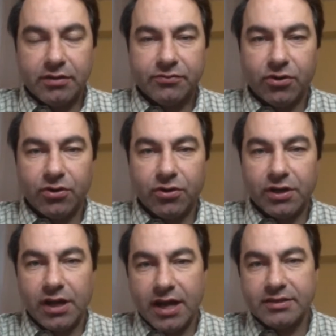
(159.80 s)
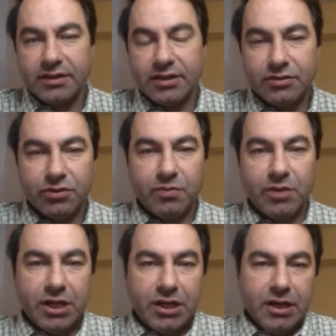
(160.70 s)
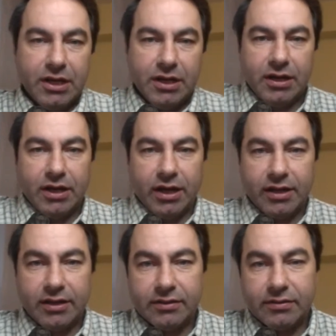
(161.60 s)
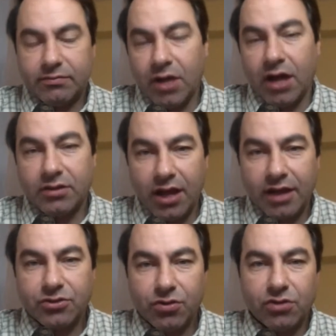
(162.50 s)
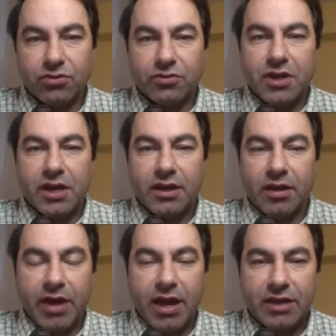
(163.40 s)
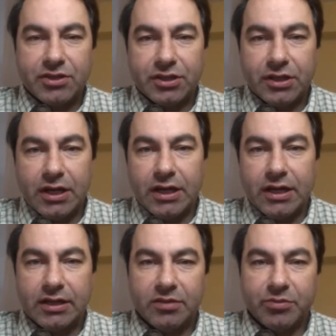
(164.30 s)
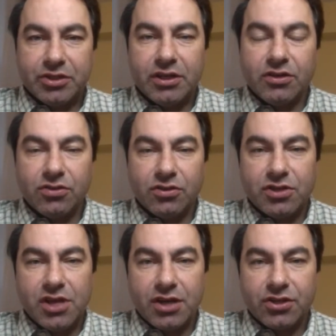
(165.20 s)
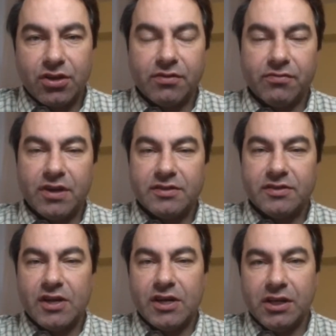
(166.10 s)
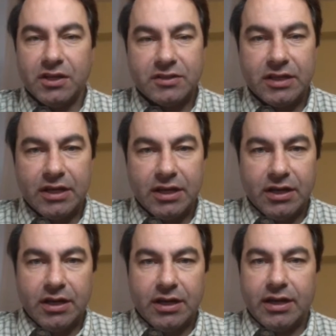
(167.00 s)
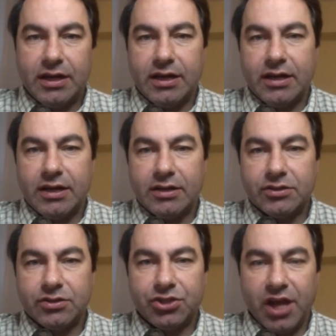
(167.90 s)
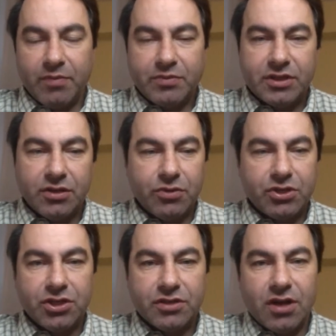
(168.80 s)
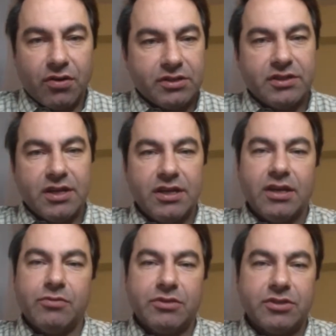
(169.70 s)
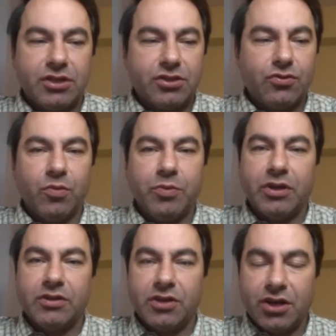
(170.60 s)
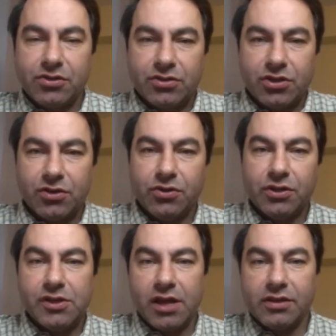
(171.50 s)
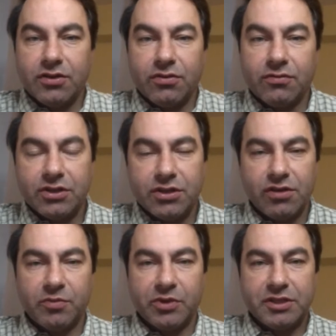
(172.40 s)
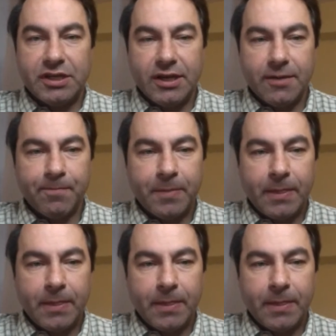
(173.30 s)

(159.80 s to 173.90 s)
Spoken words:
for organizing this with me. I'd like to also thank ABED, the Brazilian Association of Defense Studies, GEPSI, which is our study and research group in international security at the University of Brasilia.